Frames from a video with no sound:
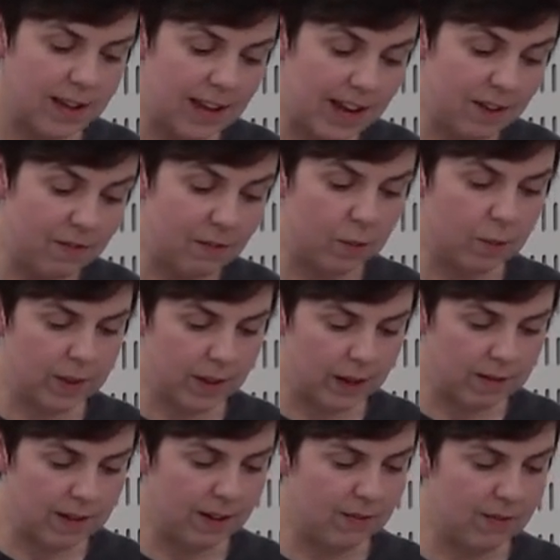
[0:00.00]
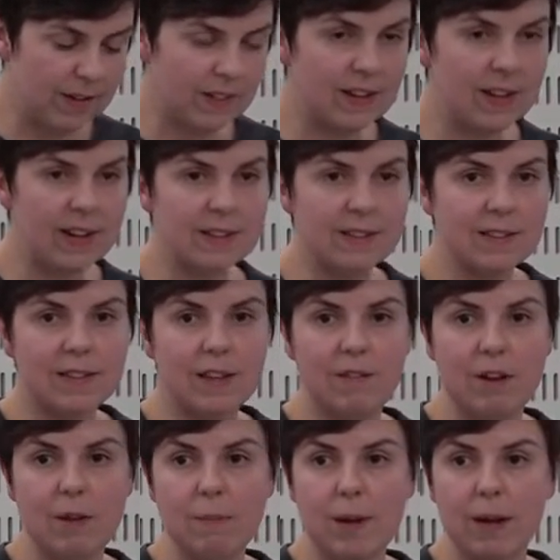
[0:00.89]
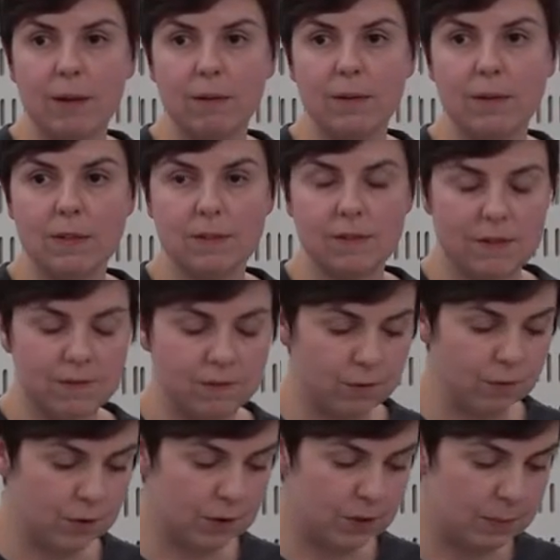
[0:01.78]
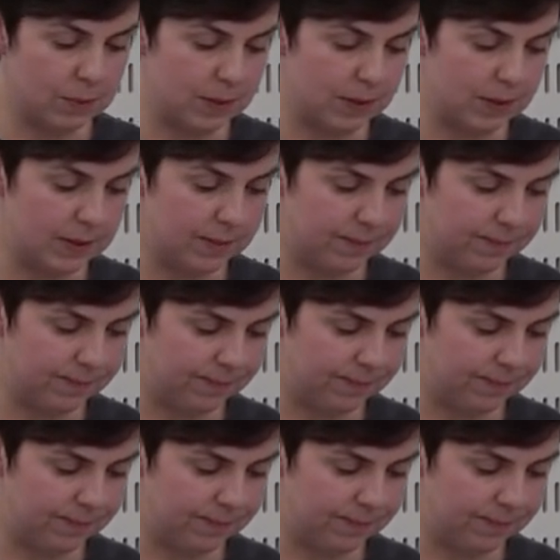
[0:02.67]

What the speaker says: even without having the necessary powers of enforcement.